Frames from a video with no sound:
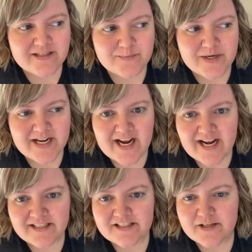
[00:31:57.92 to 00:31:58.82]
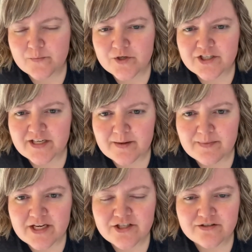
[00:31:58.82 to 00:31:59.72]
when I asked them what should I
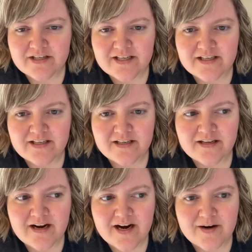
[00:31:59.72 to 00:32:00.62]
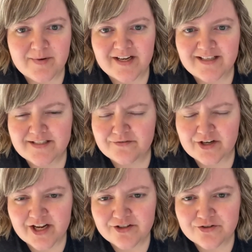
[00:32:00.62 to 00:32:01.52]
major in, I got
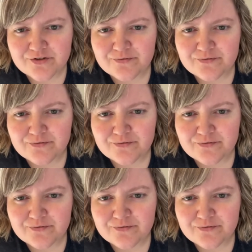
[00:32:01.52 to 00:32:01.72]
different answers